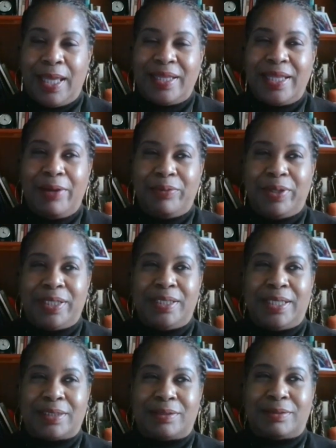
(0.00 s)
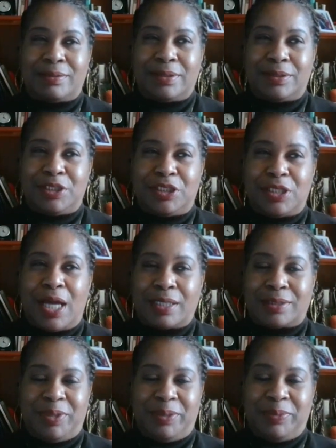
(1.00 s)
And that really like
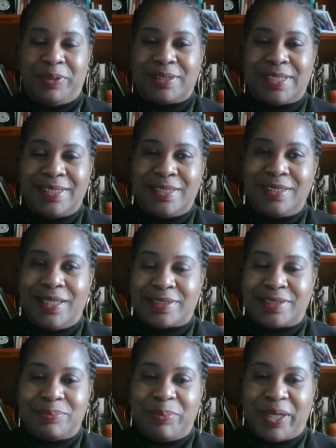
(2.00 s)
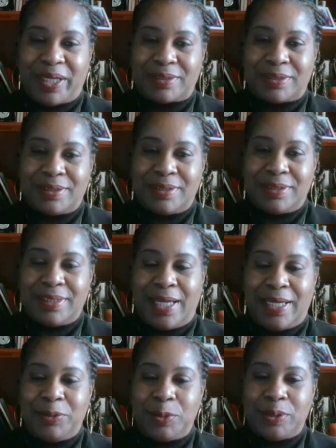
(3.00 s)
shocked me because I didn't expect
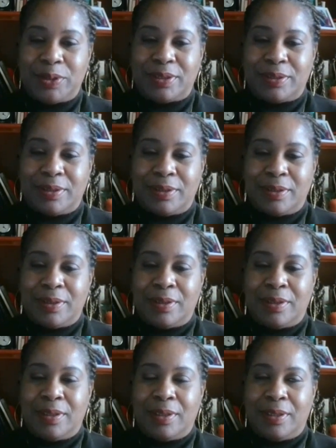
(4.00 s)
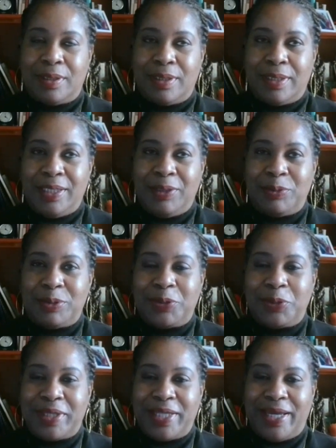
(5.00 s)
that he would he would
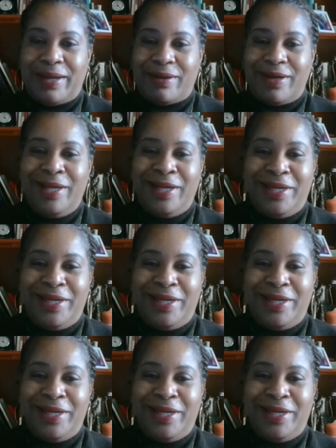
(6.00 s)
go there.